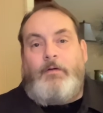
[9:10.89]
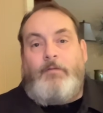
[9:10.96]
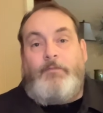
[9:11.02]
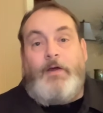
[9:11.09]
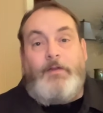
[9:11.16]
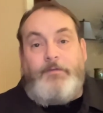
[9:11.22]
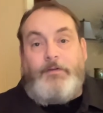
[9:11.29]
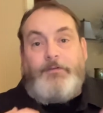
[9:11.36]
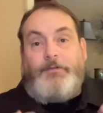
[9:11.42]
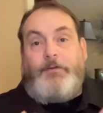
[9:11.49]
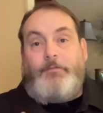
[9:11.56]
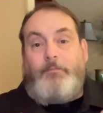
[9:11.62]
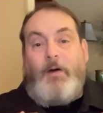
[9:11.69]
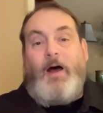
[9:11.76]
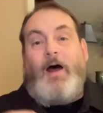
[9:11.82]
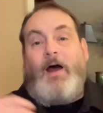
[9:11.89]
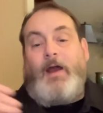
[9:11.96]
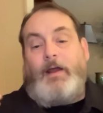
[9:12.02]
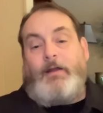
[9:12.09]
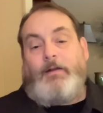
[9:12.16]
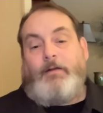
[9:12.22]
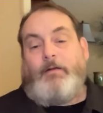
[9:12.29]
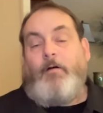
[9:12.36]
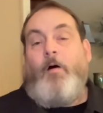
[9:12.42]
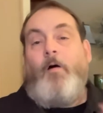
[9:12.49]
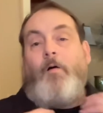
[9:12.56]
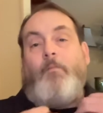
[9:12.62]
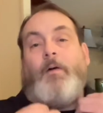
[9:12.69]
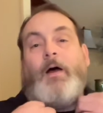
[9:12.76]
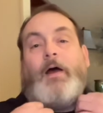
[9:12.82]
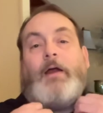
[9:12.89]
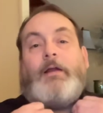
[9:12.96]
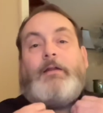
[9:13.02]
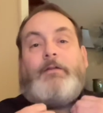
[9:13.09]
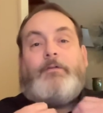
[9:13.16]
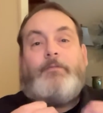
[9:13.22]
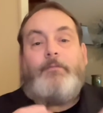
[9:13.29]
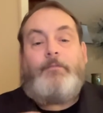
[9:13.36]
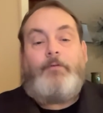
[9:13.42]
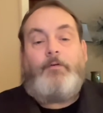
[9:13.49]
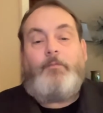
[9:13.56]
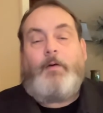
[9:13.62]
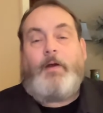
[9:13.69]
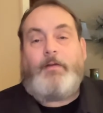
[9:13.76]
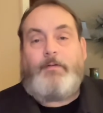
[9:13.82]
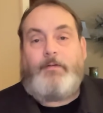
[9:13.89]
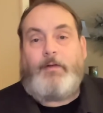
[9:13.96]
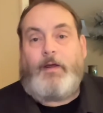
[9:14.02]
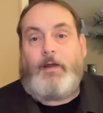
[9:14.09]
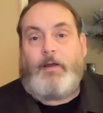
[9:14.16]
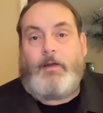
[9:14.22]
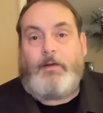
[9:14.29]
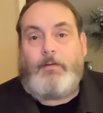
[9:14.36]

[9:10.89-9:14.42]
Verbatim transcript: Vengeance is mine, all mine, you might say.